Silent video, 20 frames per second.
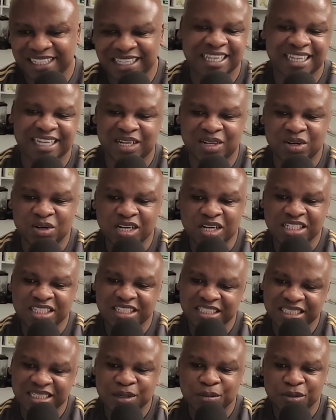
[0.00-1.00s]

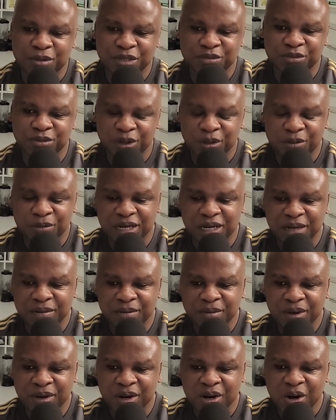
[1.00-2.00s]
Loish Tembo's
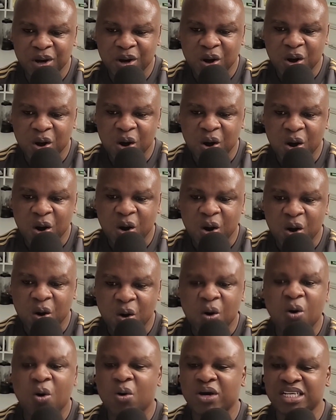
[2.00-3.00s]
problem
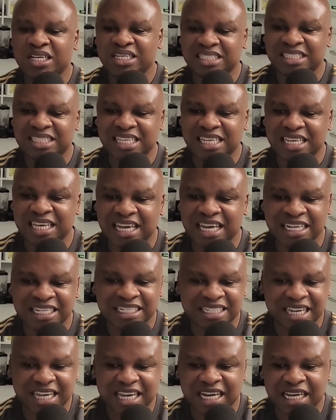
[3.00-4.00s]
or is the
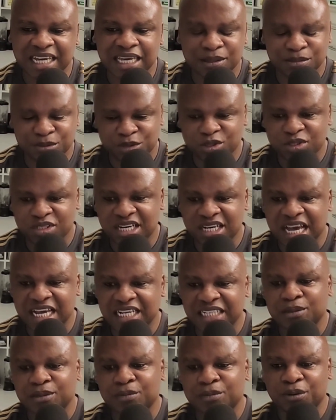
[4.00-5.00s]
entire Caps
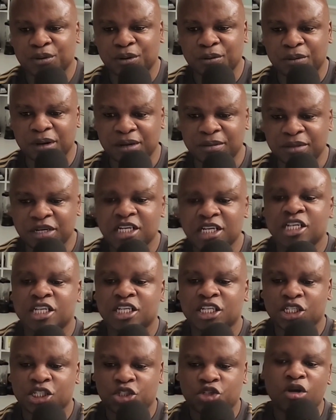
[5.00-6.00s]
United problem?
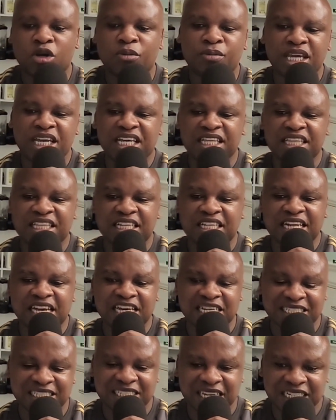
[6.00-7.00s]
Join me in the
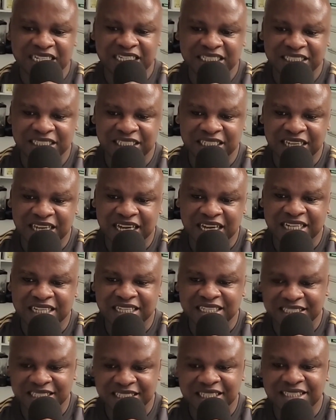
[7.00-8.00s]
next
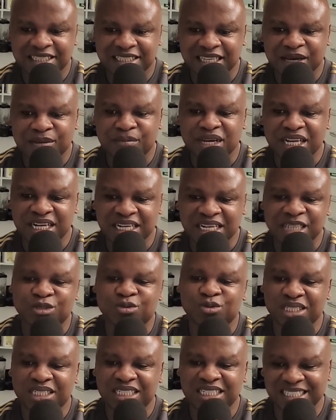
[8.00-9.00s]
segment as
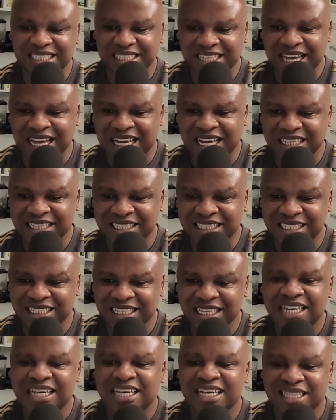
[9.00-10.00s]
we discuss
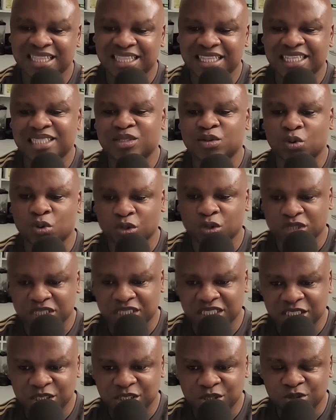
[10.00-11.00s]
this hot
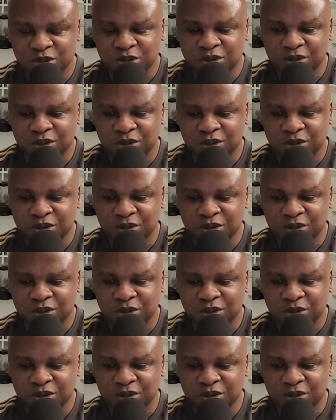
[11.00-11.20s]
issue.